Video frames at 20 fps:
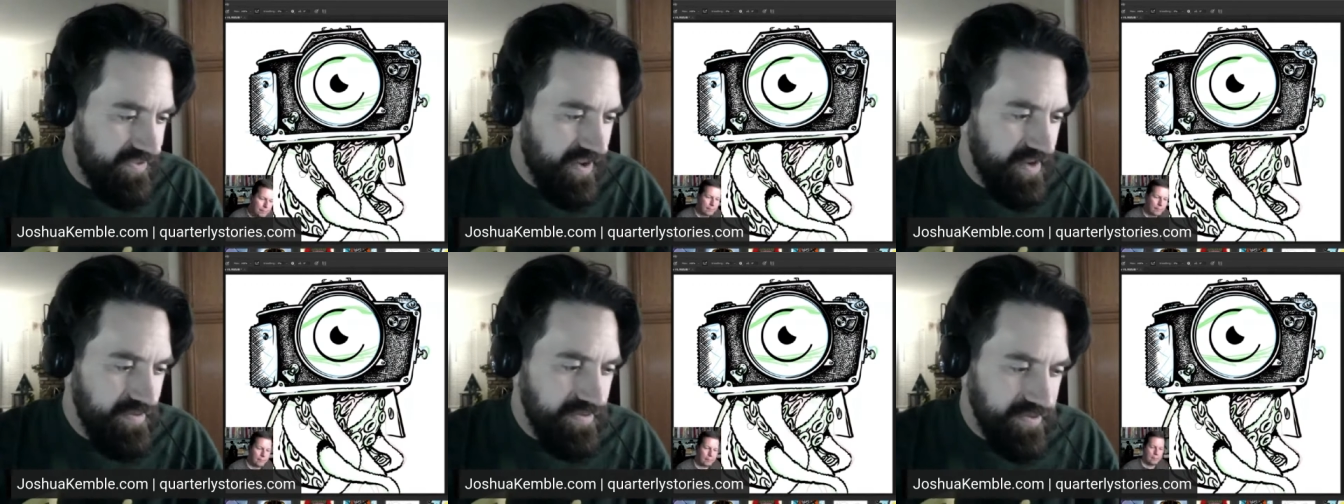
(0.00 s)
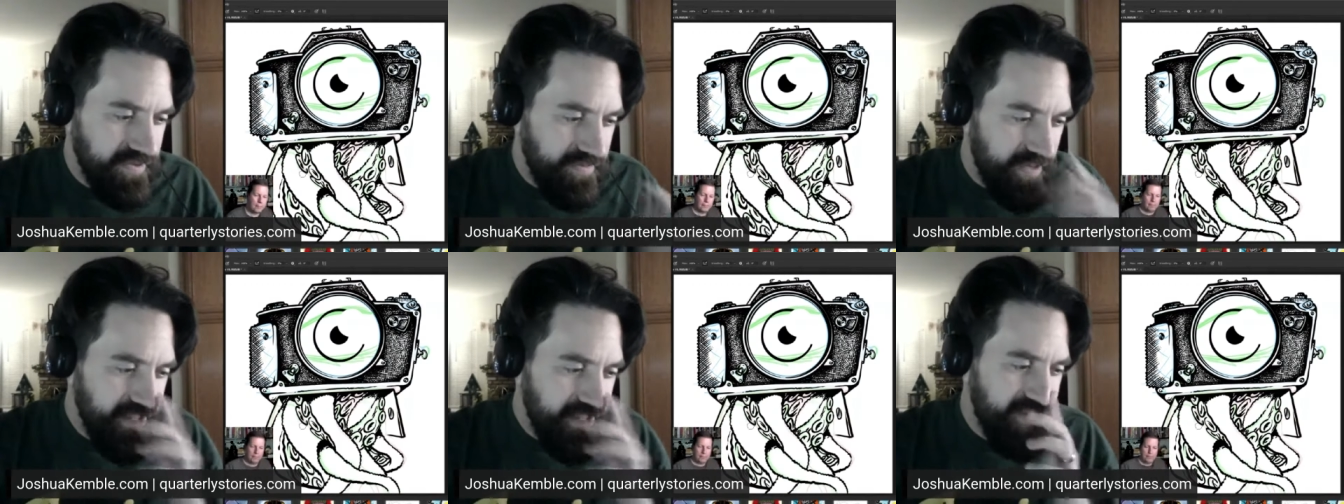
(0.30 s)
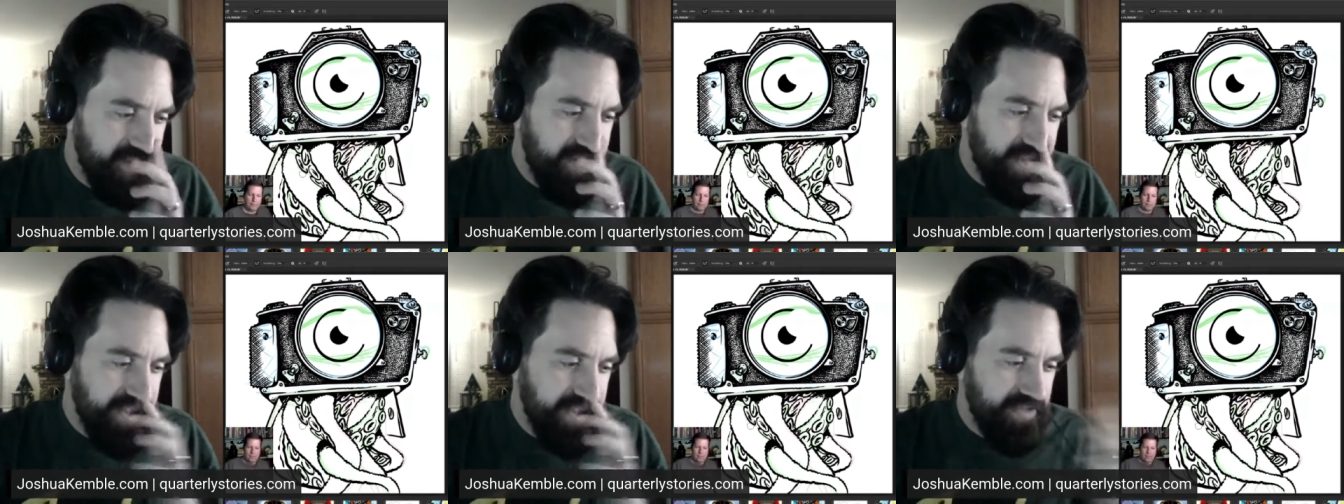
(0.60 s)
was
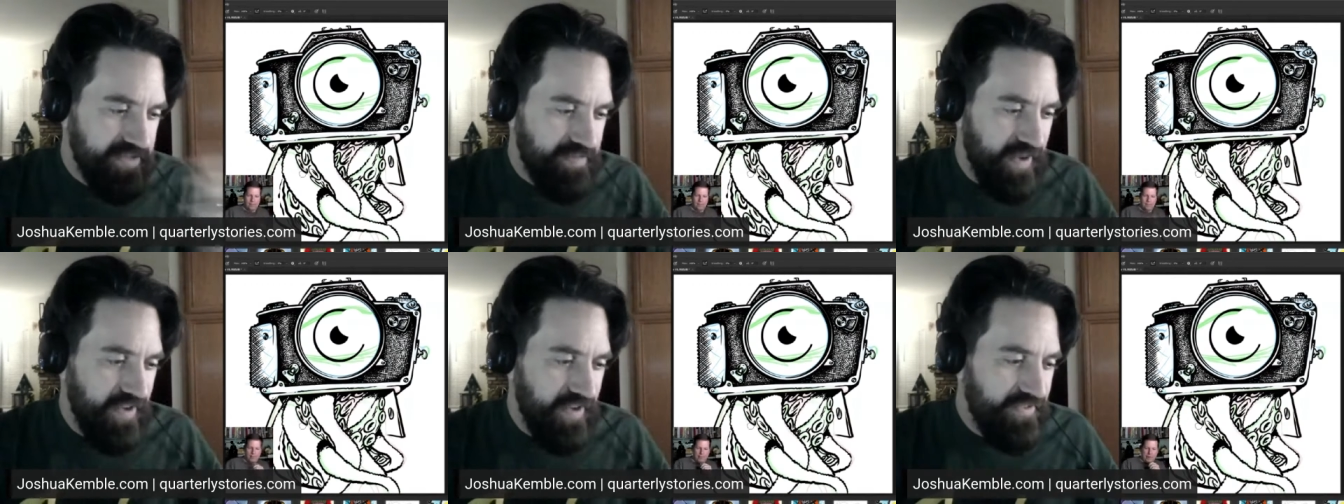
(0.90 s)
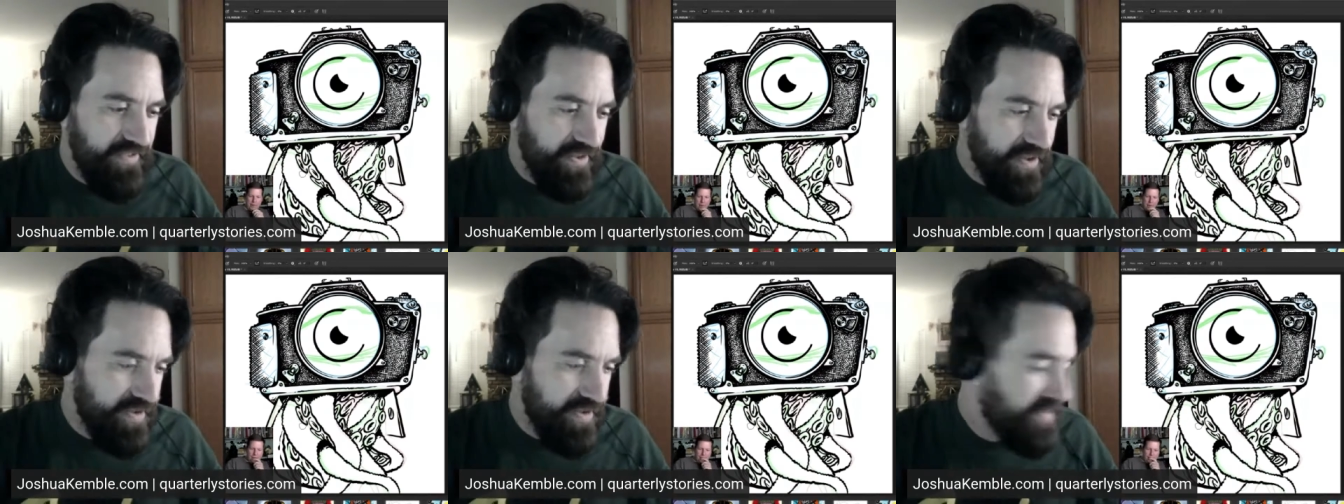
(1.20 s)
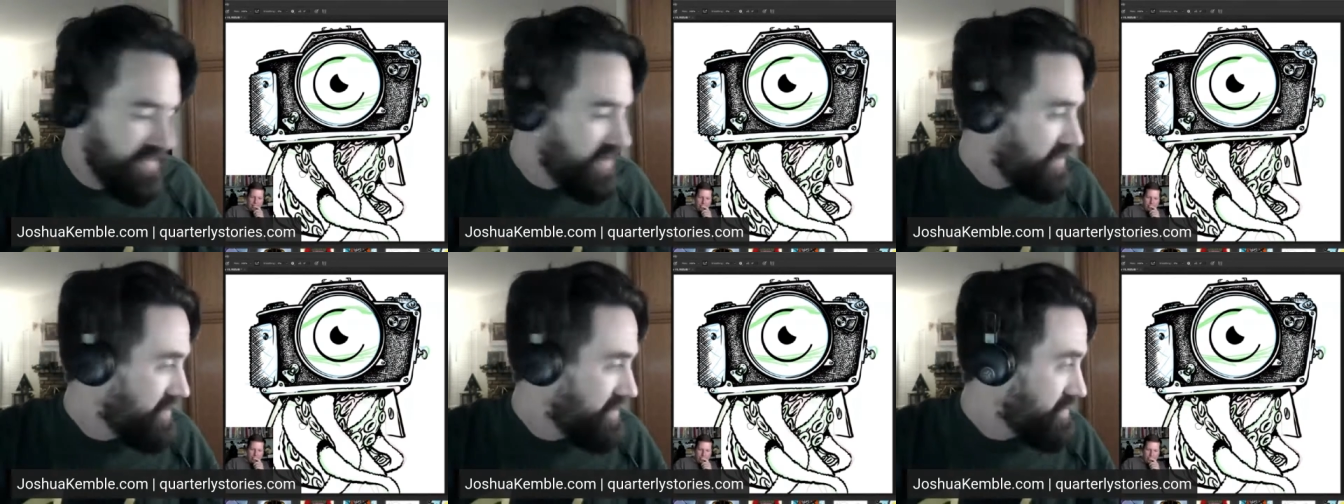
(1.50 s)
mentioning A Spell for a
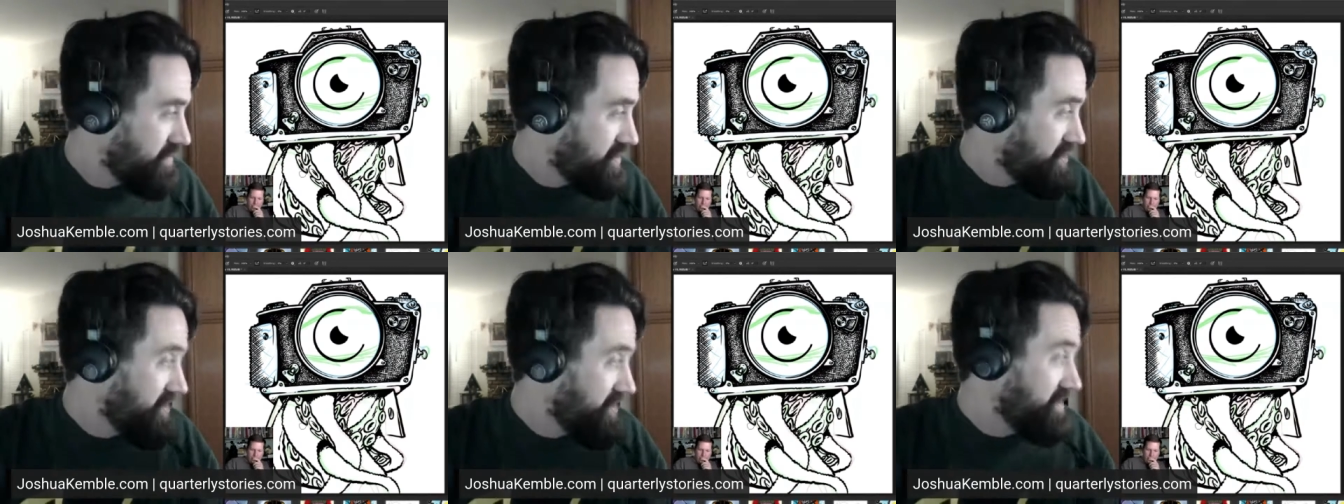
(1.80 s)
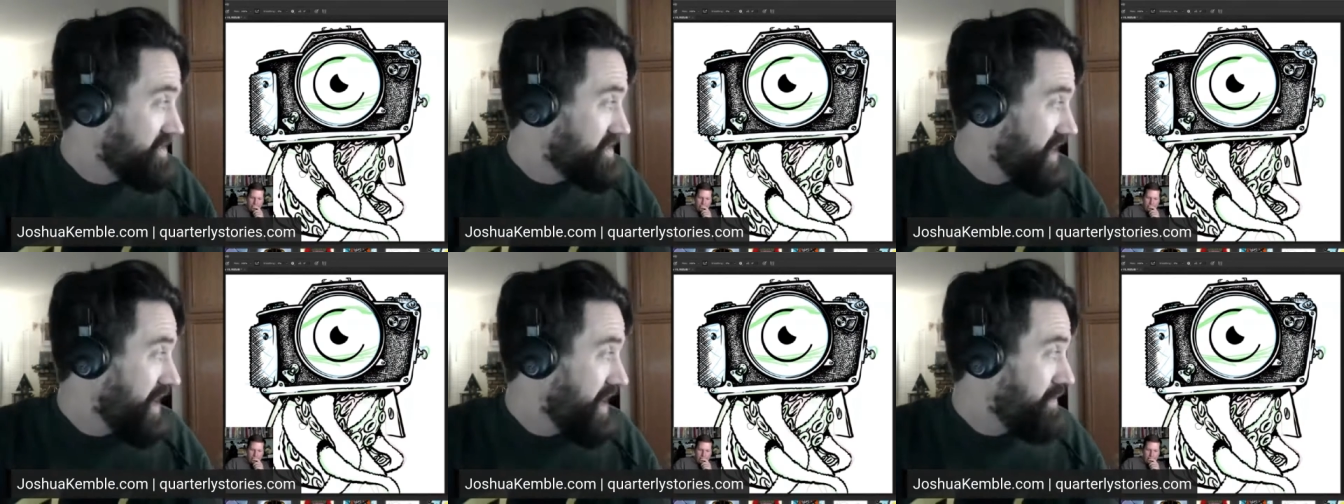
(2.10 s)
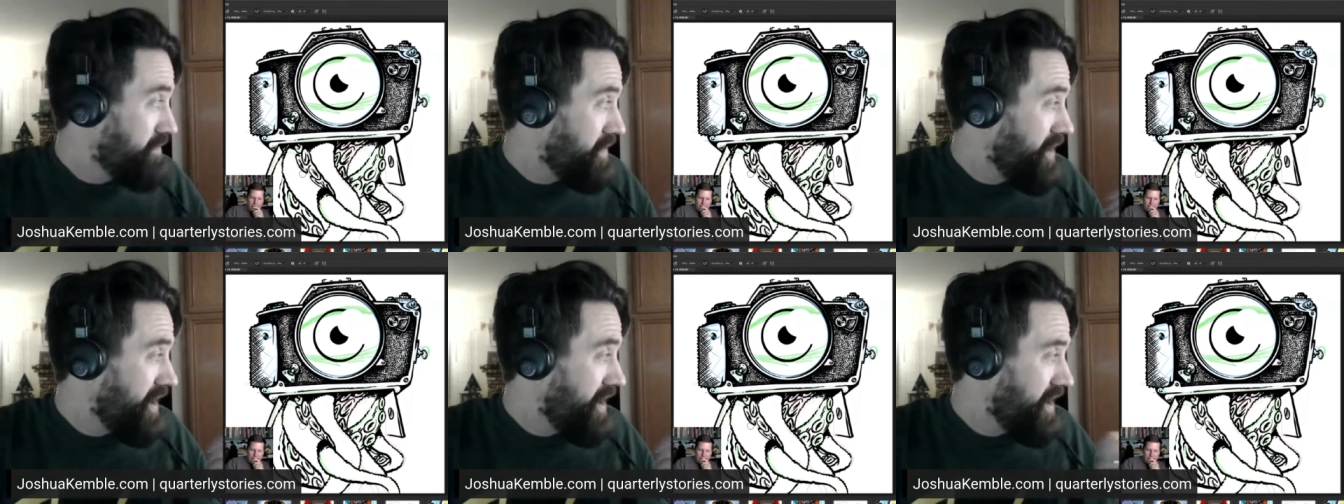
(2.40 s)
Chameleon, which is that
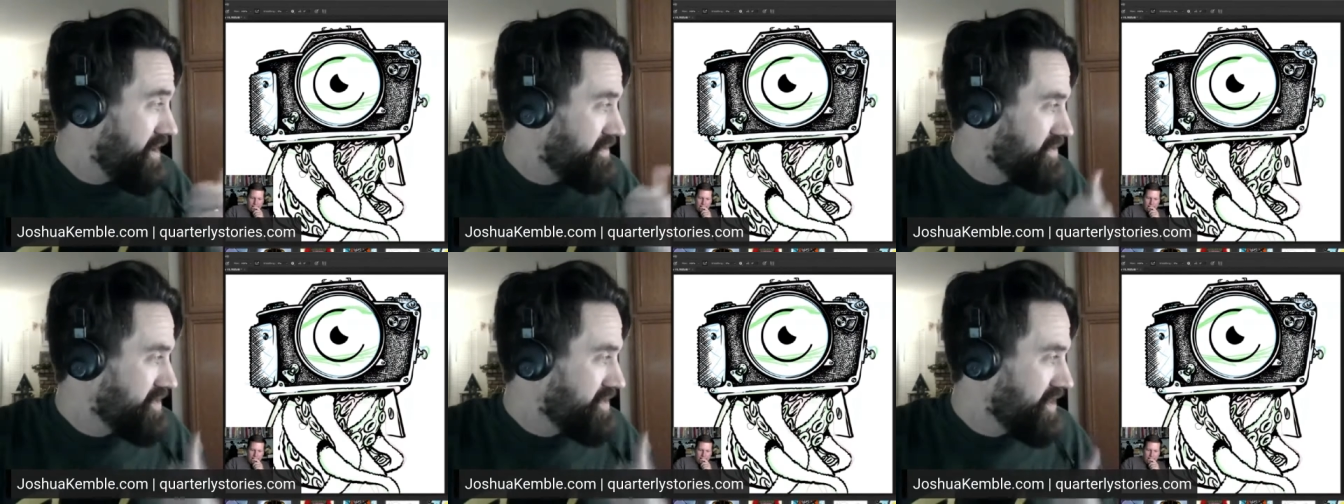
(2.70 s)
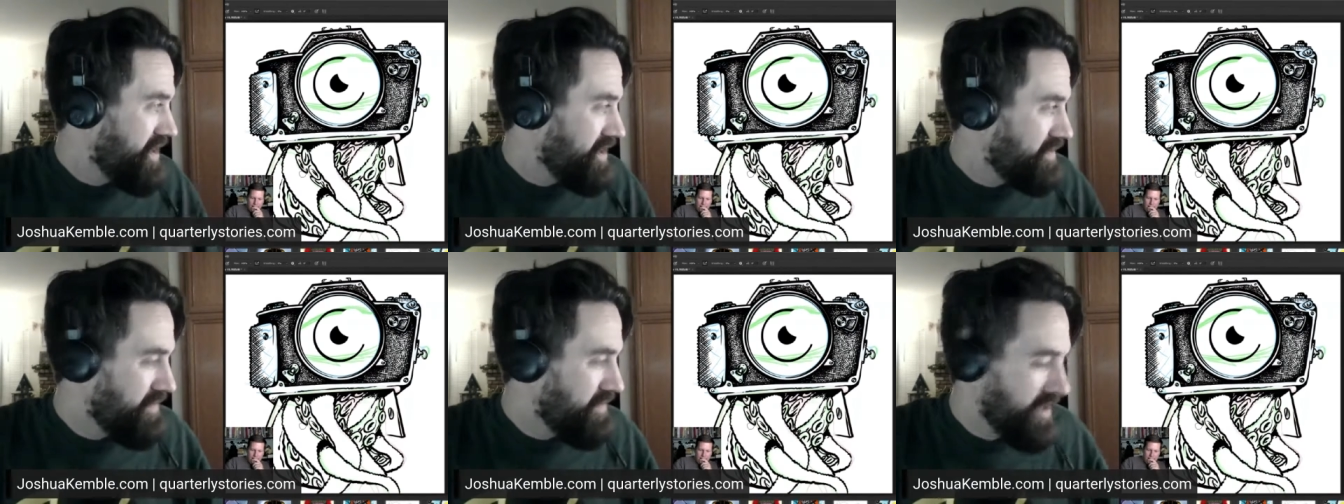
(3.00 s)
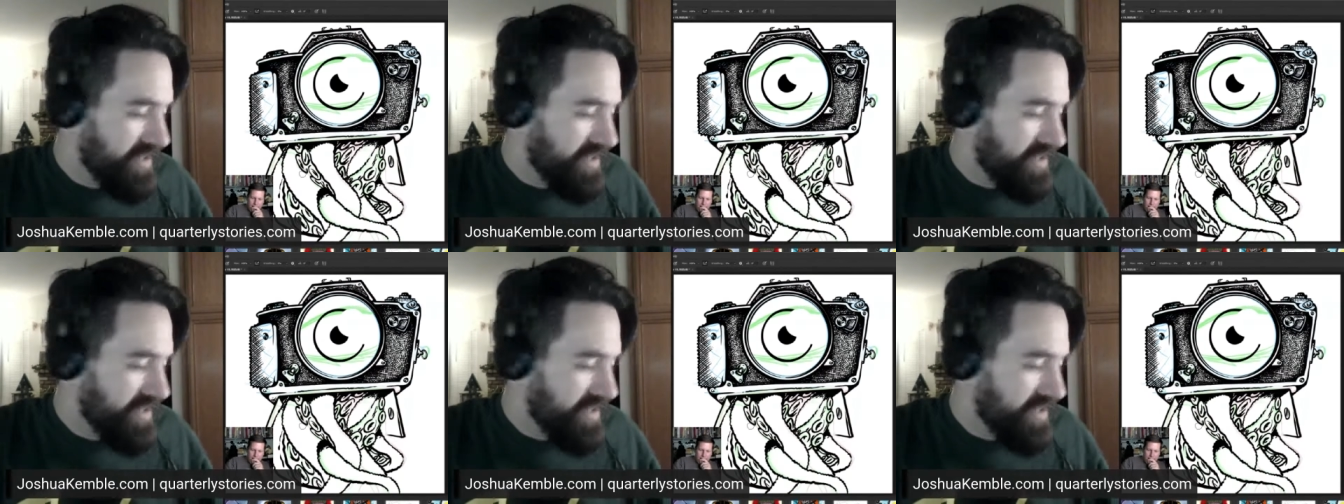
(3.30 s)
plot I was talking about.